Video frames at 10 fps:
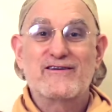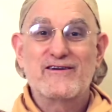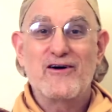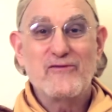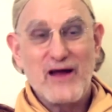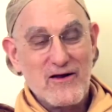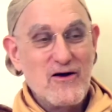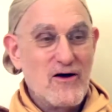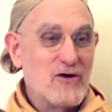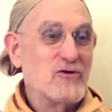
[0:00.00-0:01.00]
You know, that
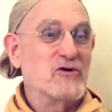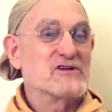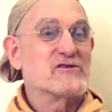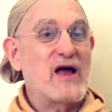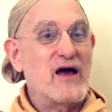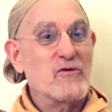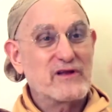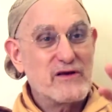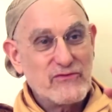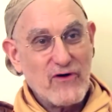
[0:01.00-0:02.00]
who was that,
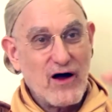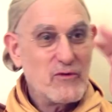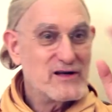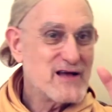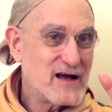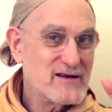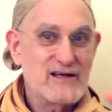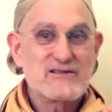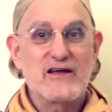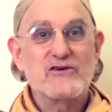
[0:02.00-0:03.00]
what they fought, what
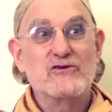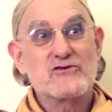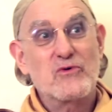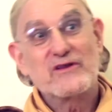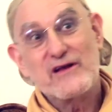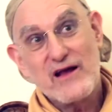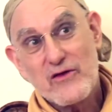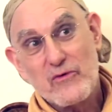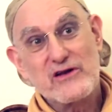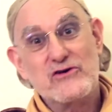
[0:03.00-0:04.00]
techniques they used, what the
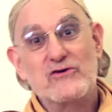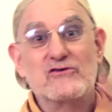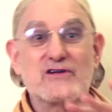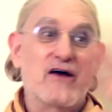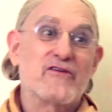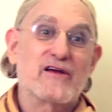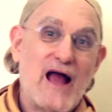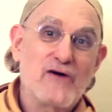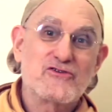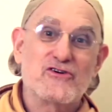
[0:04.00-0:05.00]
other one used, how they
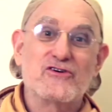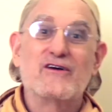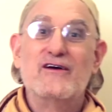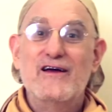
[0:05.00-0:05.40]
countered.